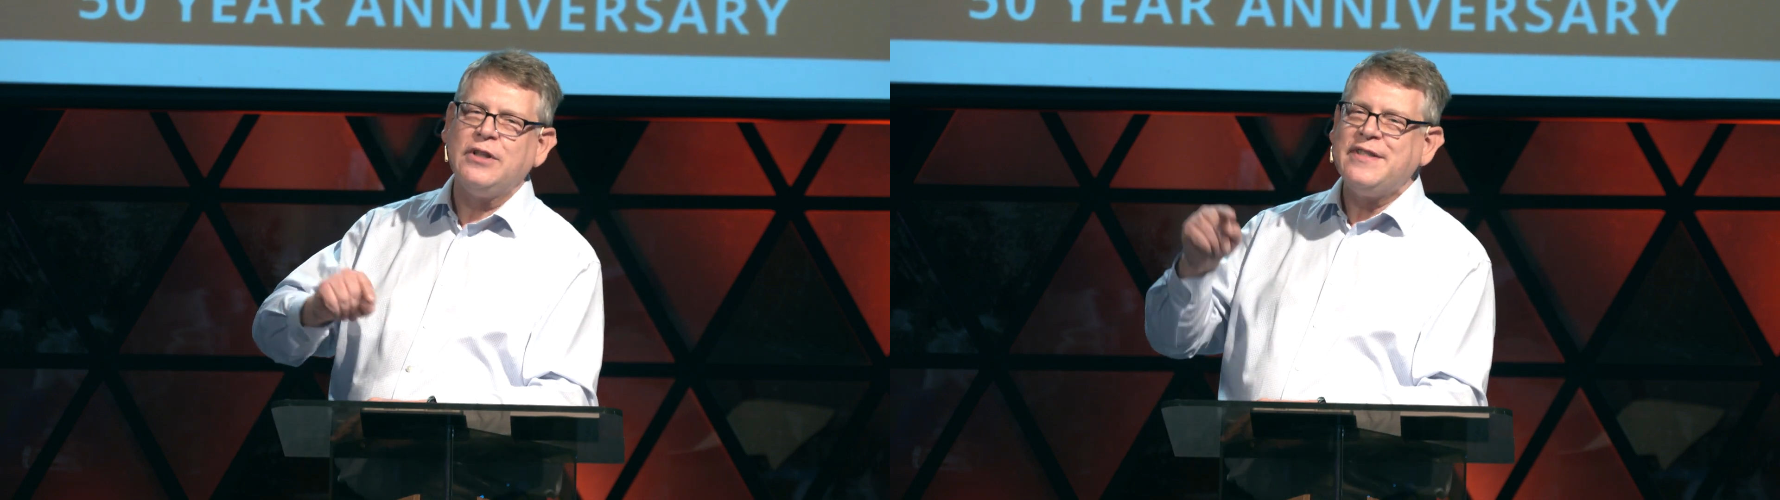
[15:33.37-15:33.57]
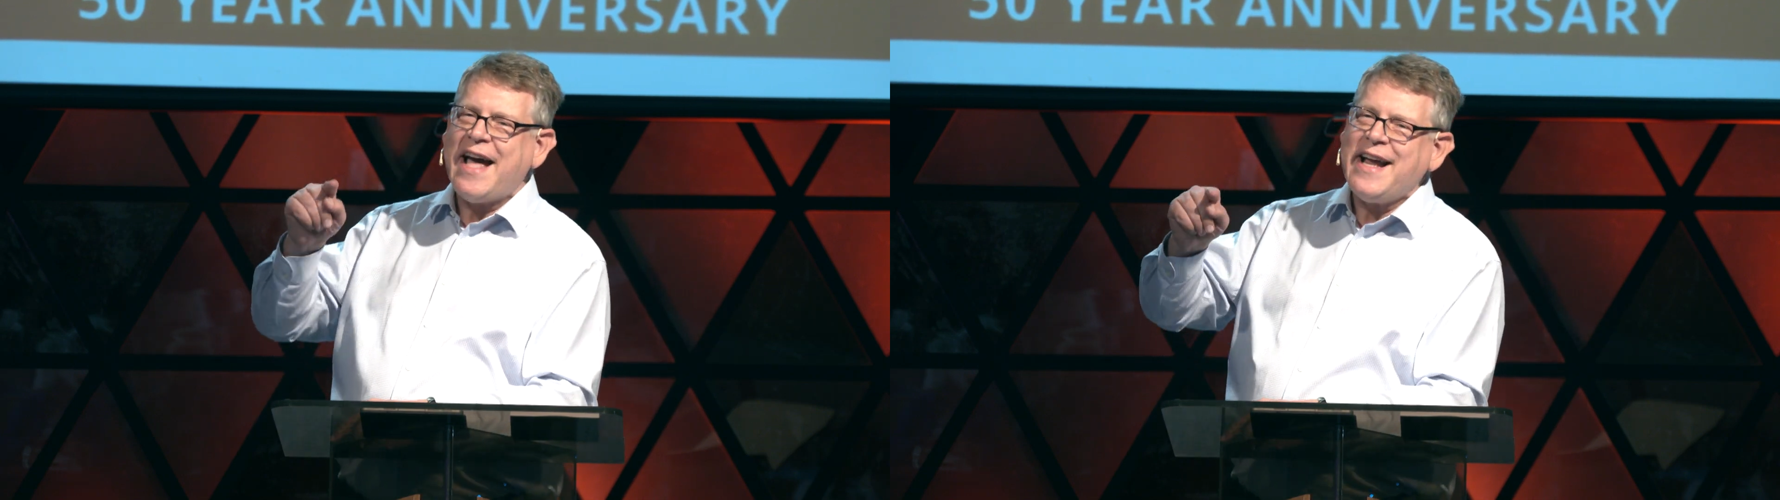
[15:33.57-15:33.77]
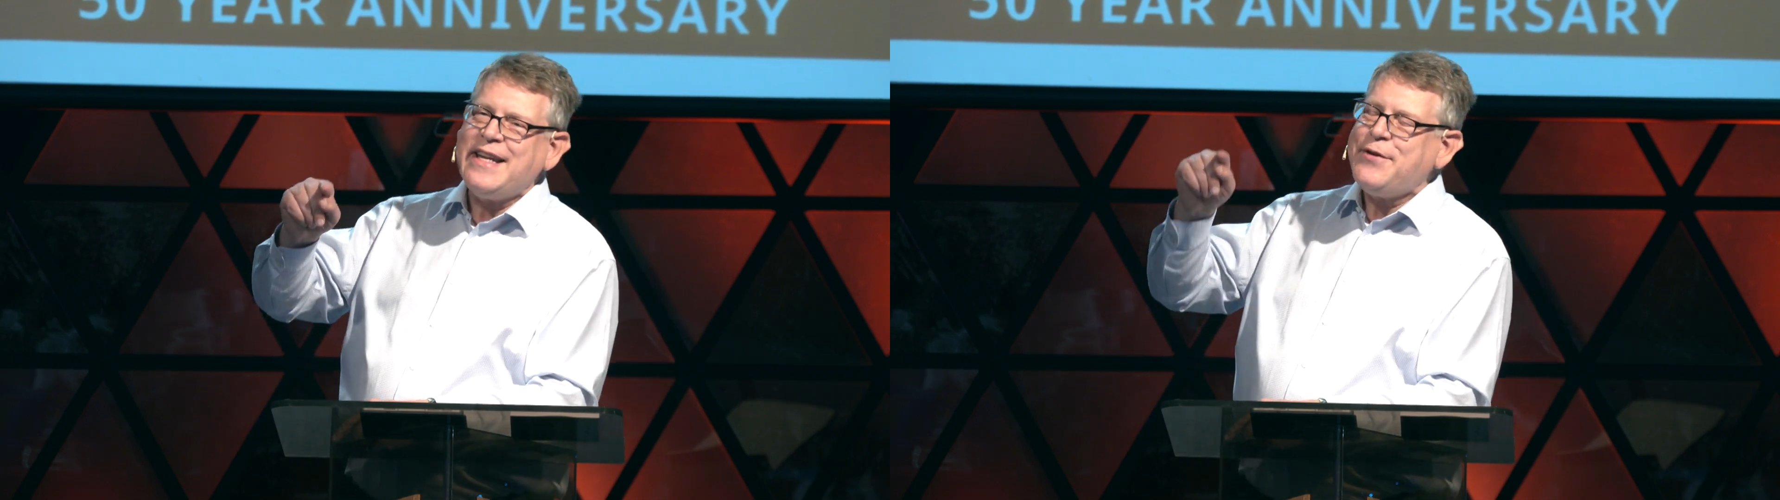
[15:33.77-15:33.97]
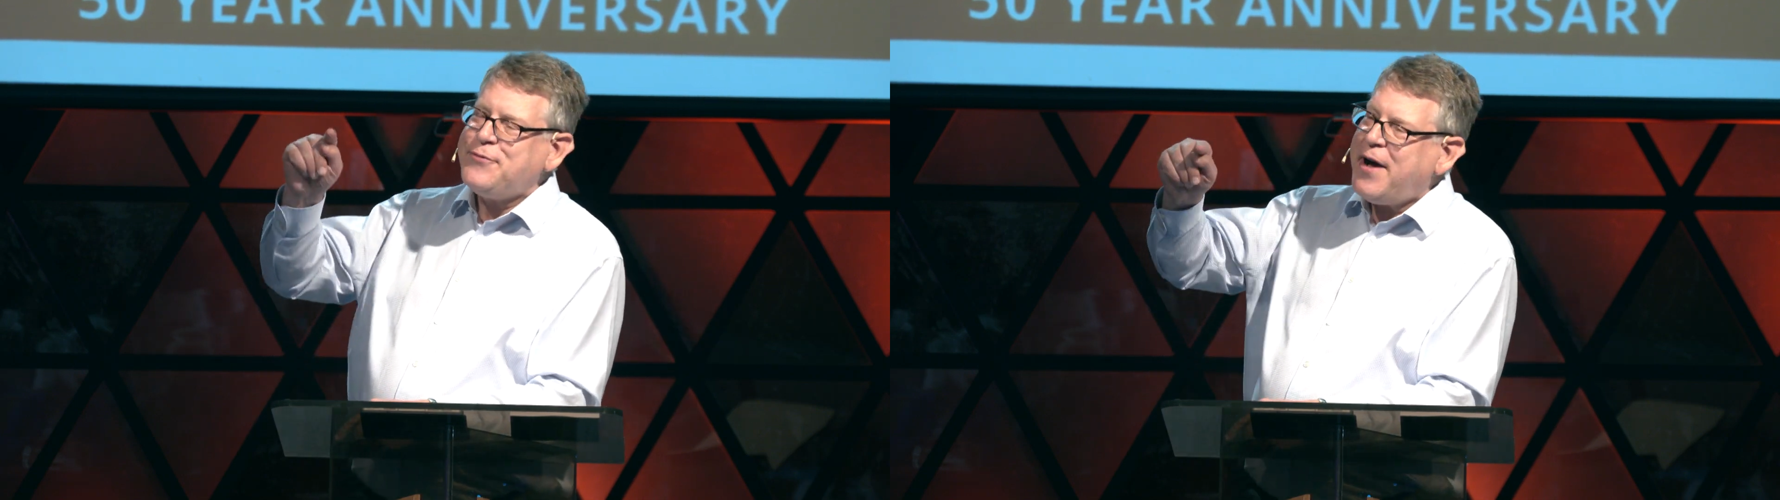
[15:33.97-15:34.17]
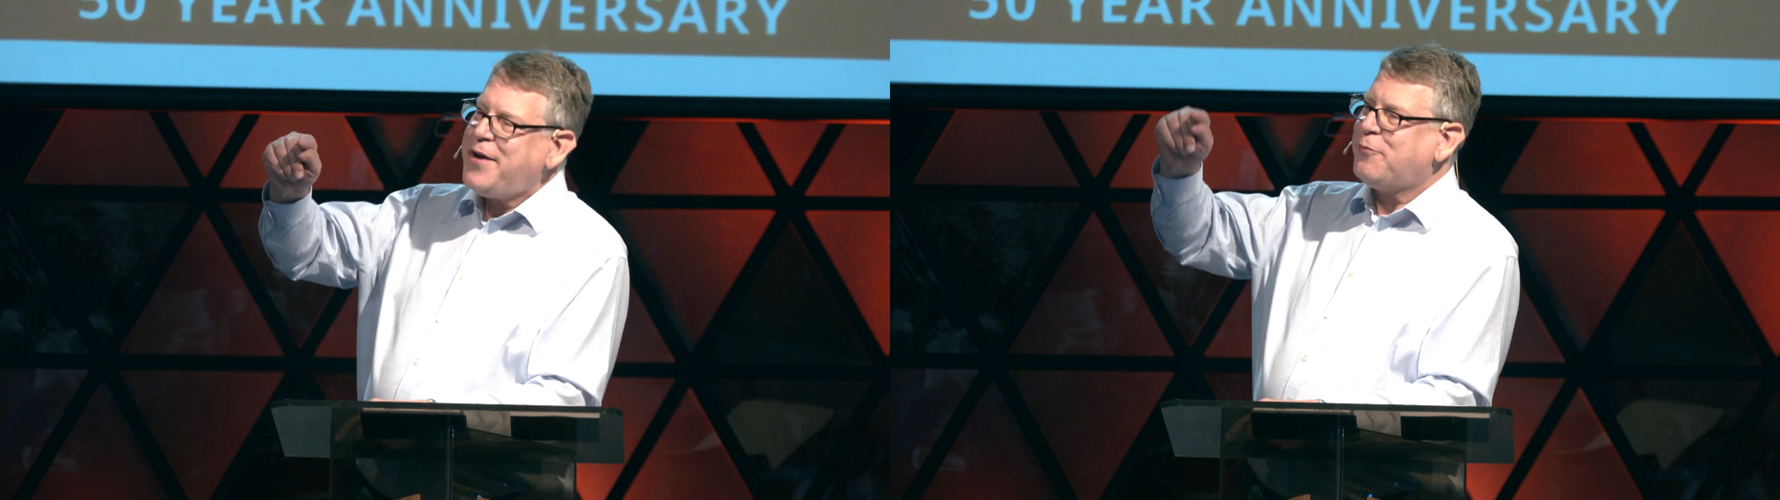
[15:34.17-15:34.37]

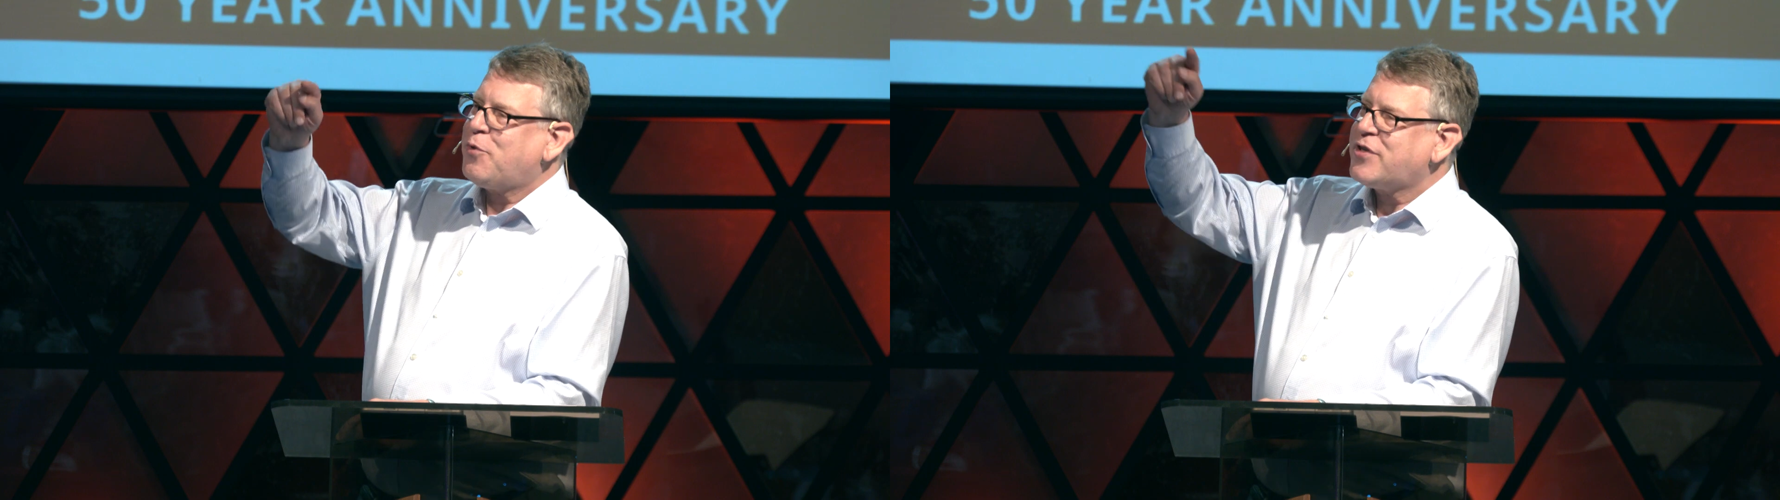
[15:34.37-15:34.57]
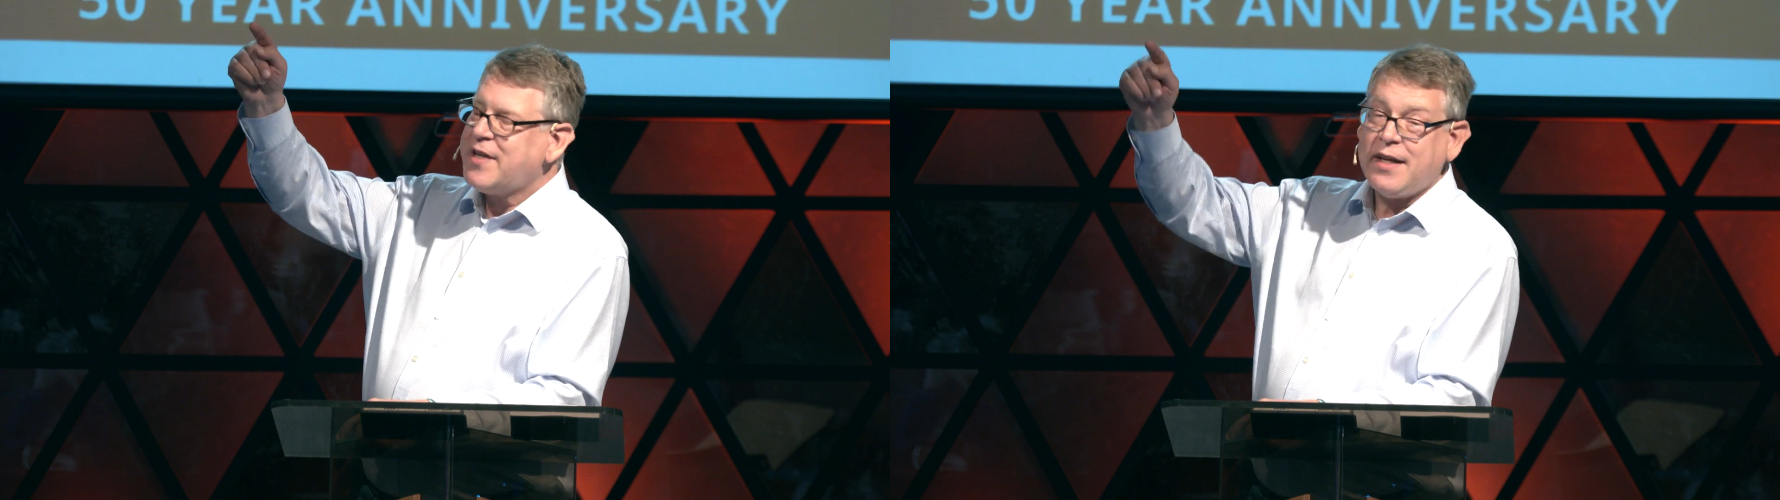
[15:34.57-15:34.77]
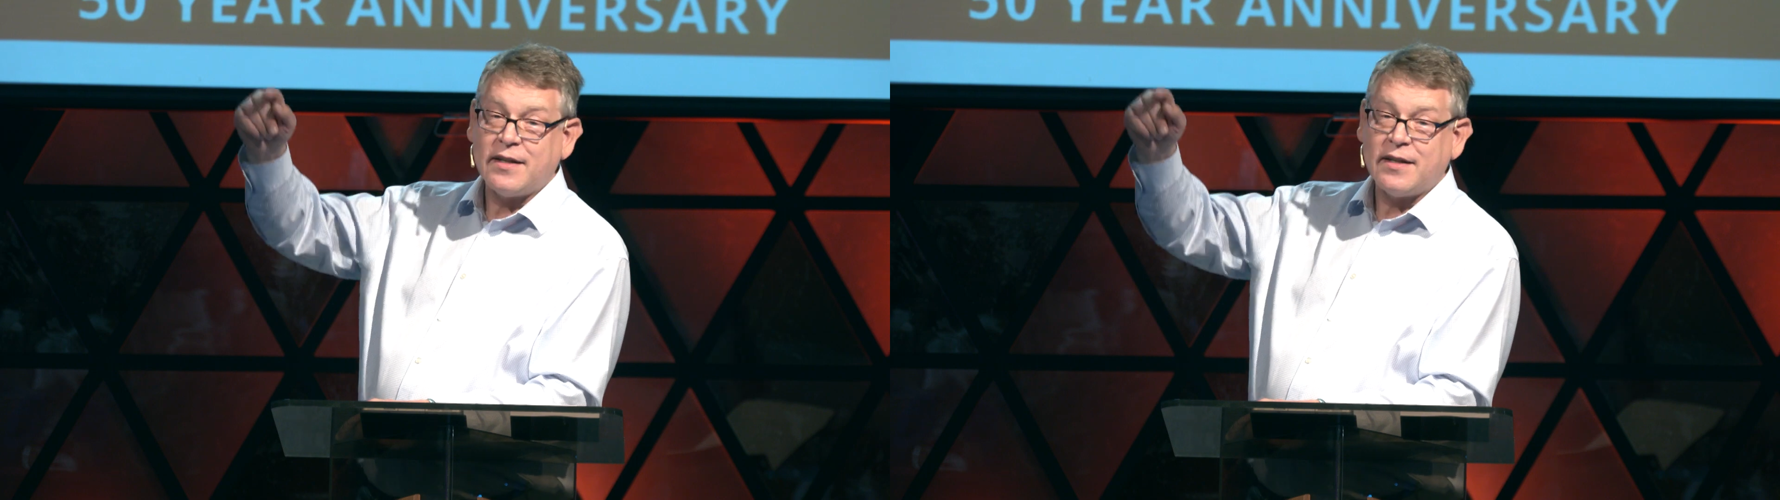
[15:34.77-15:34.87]
95%,